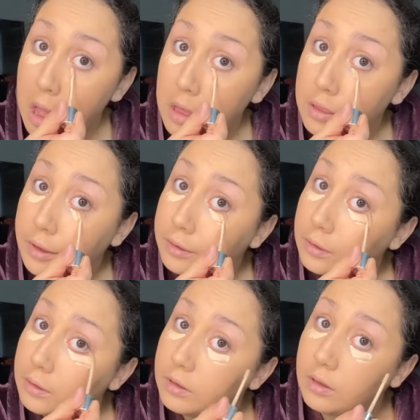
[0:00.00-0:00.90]
This
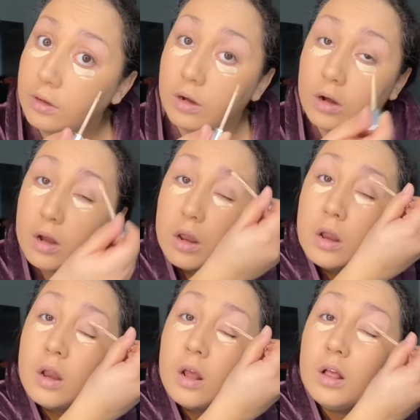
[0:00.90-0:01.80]
concealer
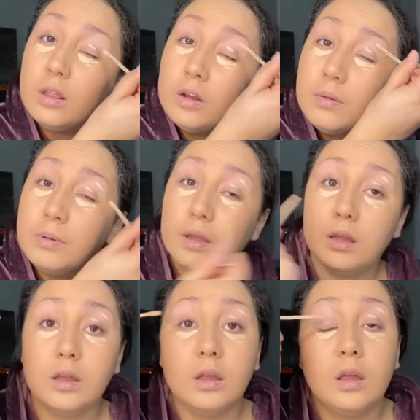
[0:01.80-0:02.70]
a little bit
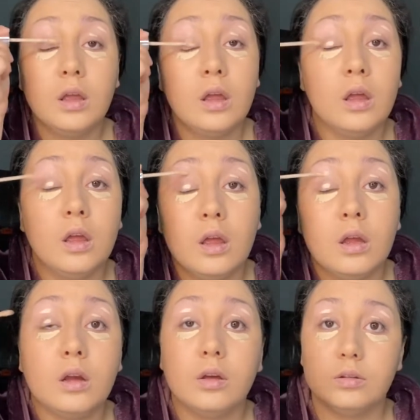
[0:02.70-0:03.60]

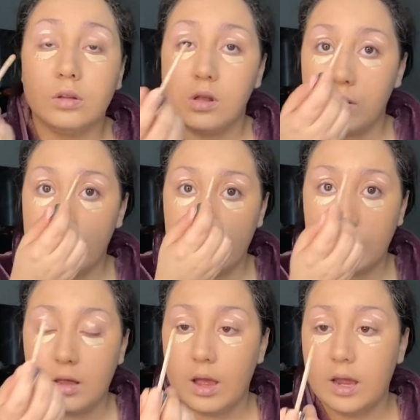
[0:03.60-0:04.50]
goes a long way.
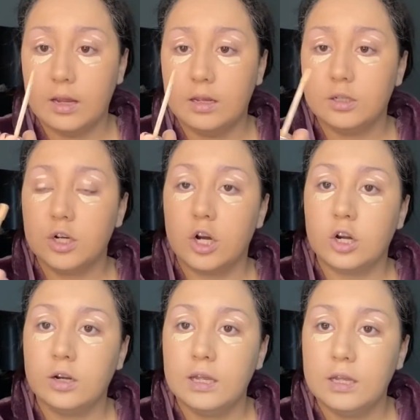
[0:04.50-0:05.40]
I
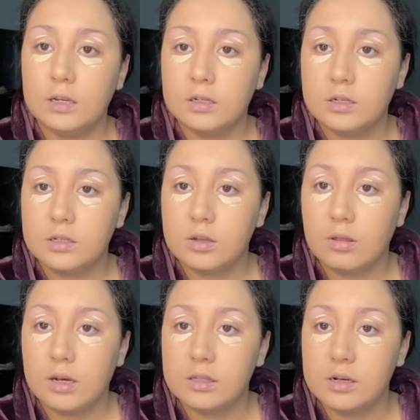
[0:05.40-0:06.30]
turn it so
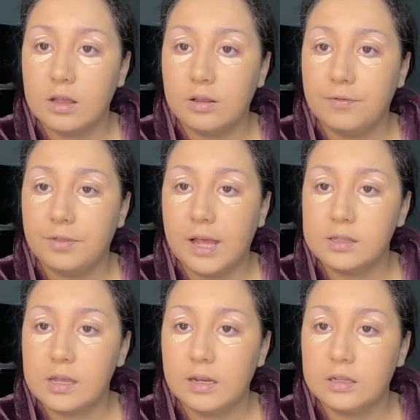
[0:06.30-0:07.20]
that it's not the flat
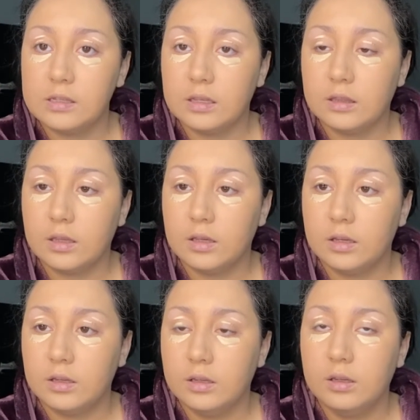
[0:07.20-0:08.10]
side, it's like the
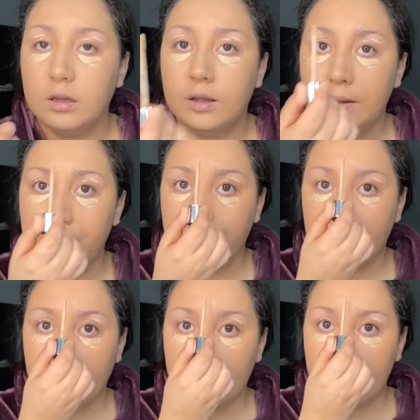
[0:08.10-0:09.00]

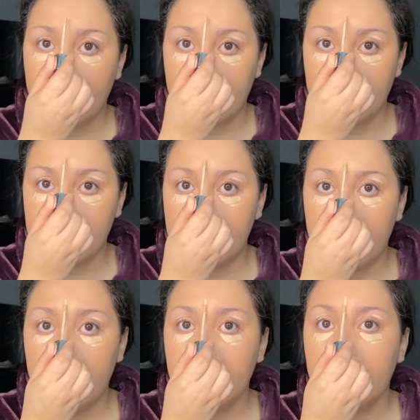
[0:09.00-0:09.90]
thinner
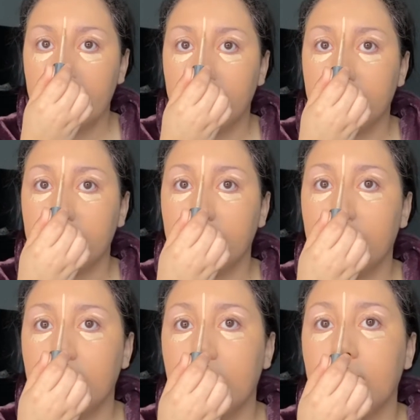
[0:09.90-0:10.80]
side, and we'll do a
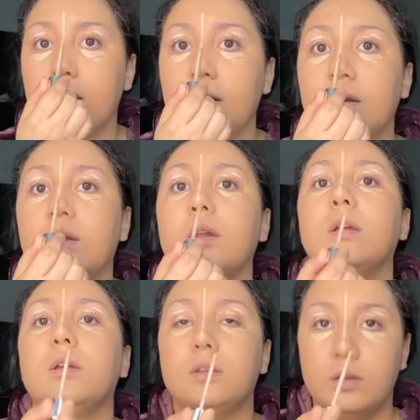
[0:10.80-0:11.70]
line
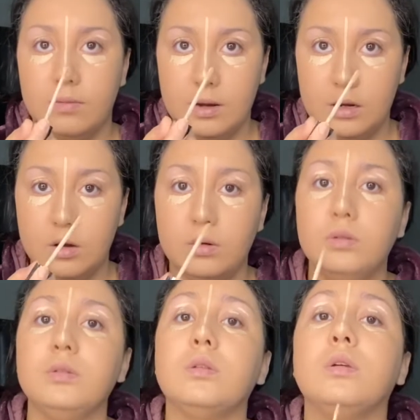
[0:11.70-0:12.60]
down my
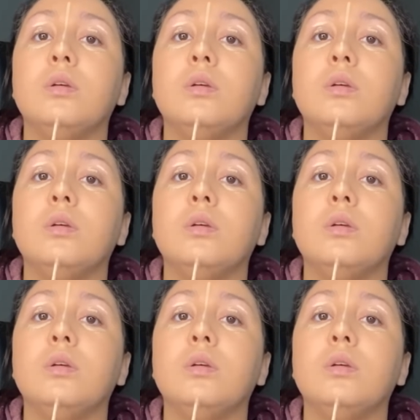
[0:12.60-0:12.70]
nose,